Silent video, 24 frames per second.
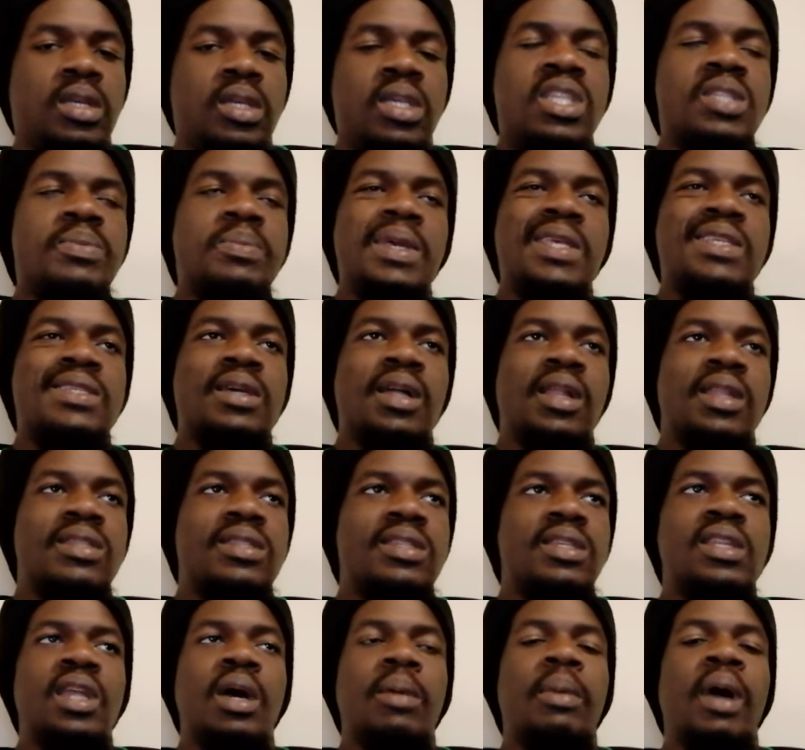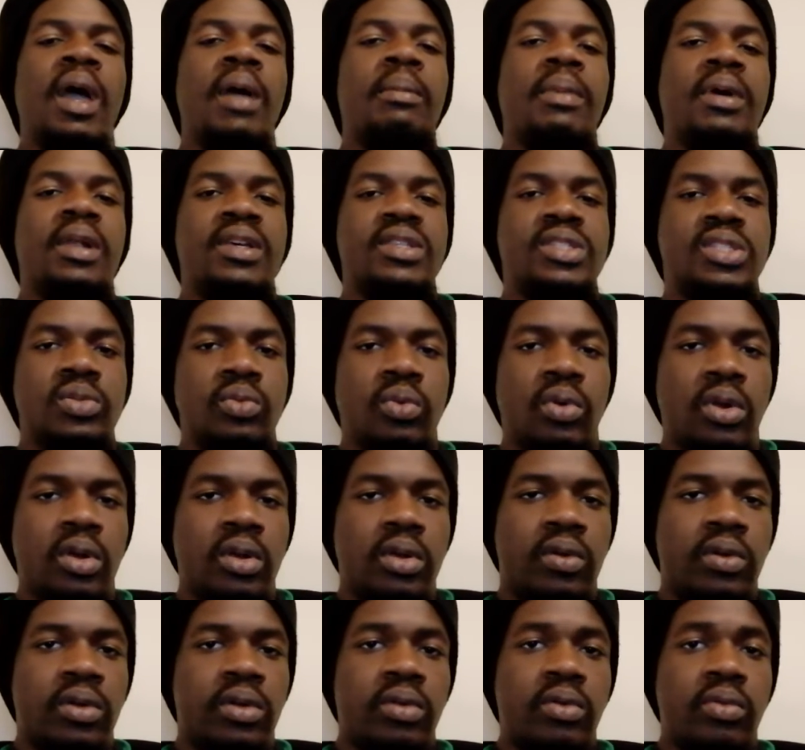He's basically saying that my man has
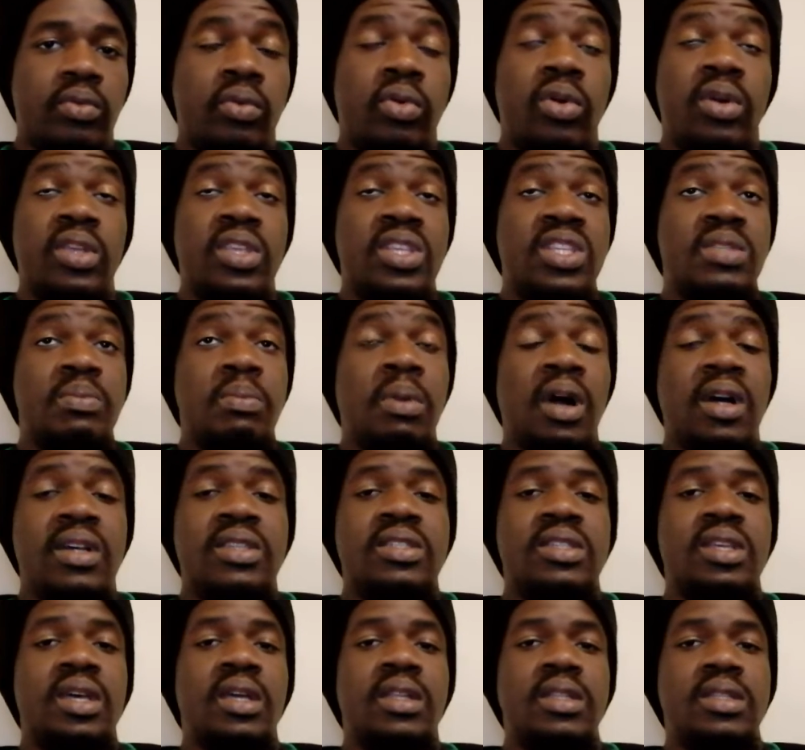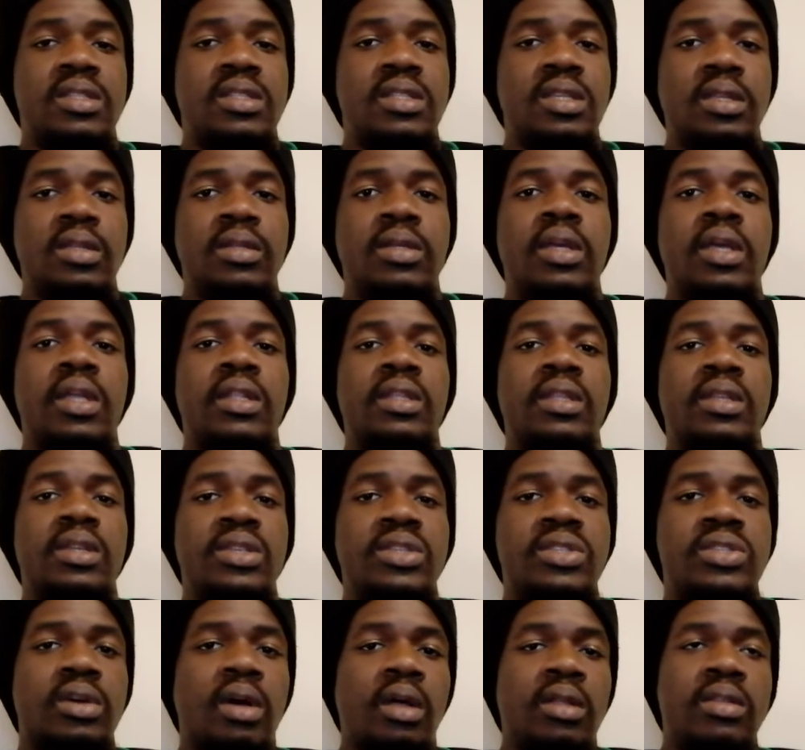to work his backside still to get in
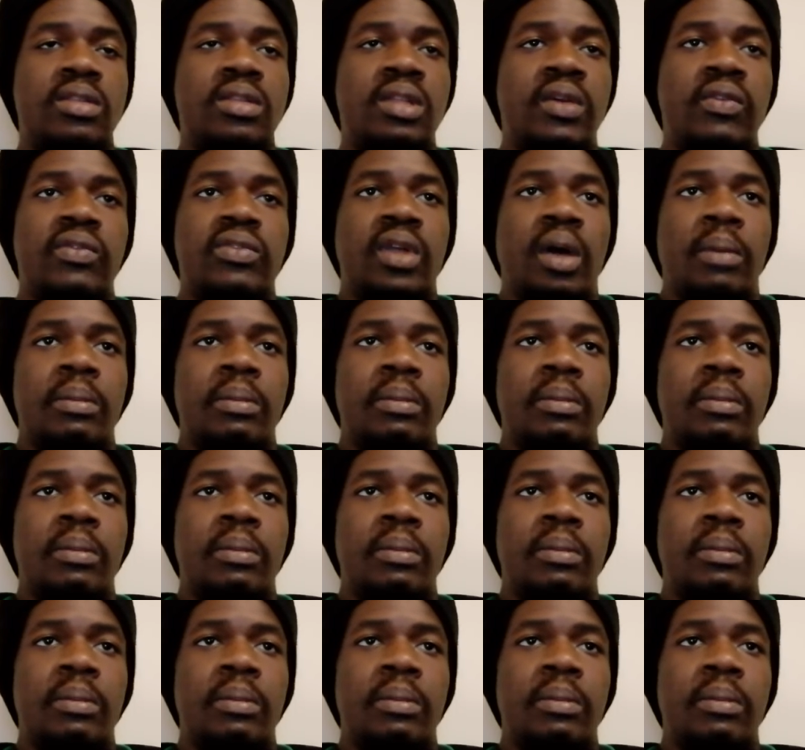the starting 11,